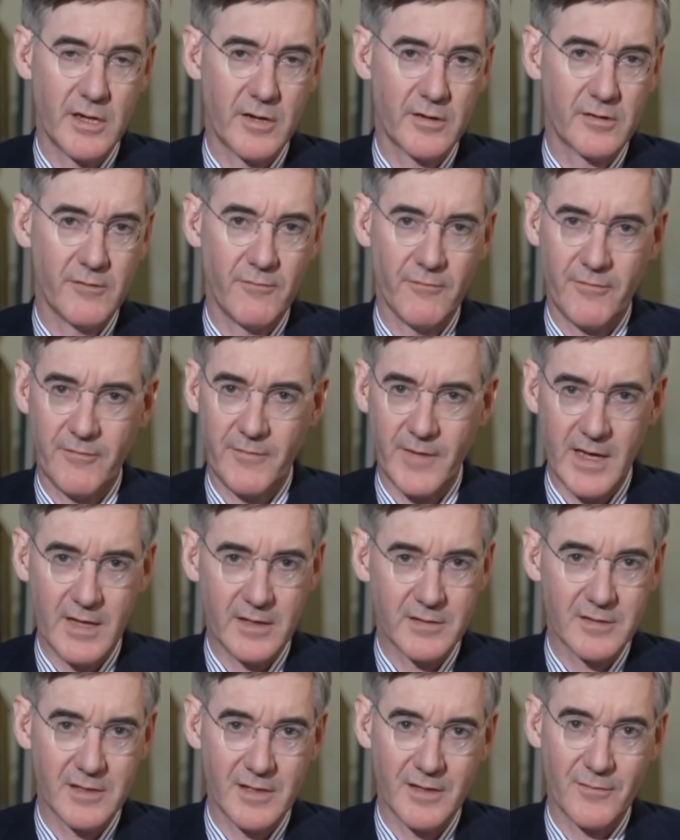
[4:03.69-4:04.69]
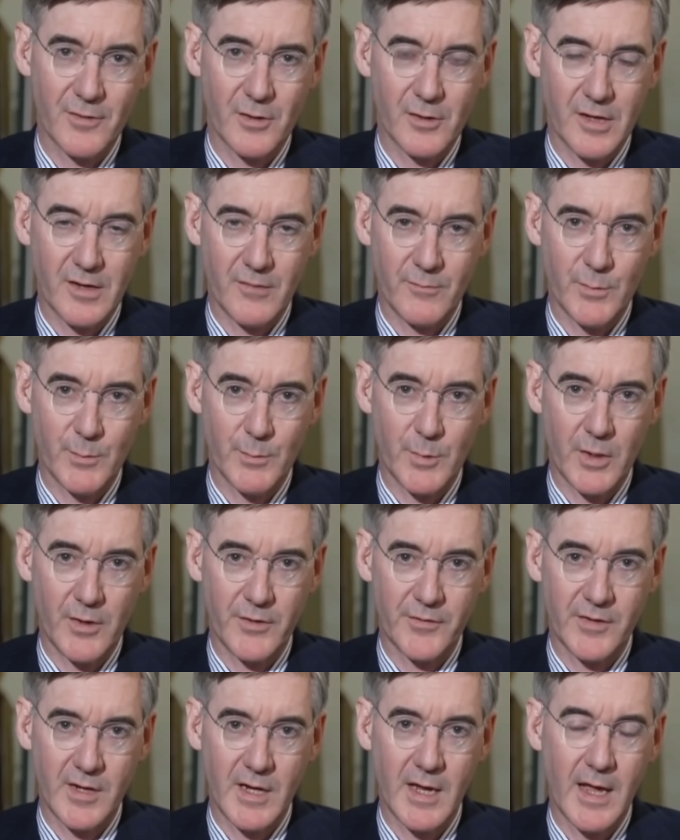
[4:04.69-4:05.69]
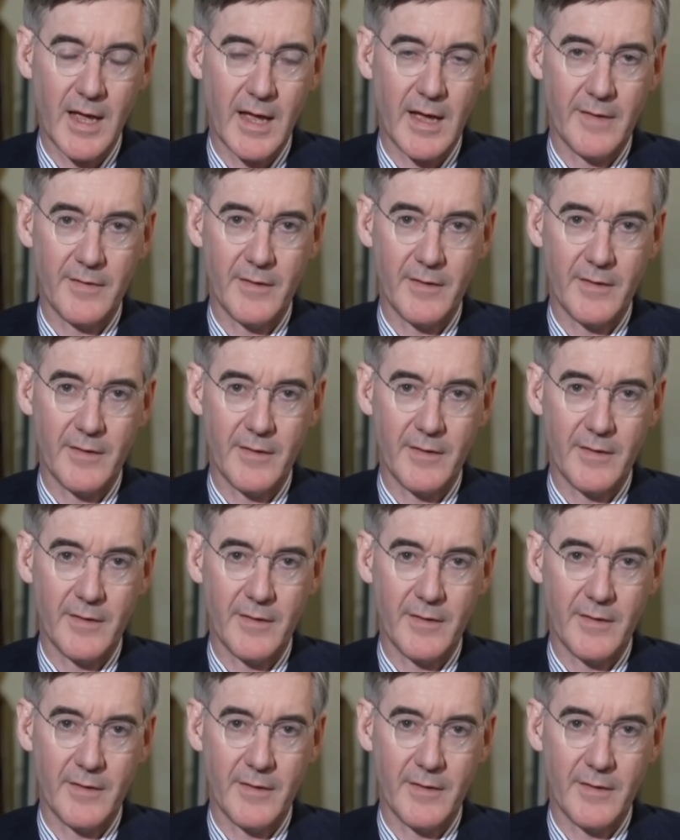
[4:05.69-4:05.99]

and can fail to deliver on government policy,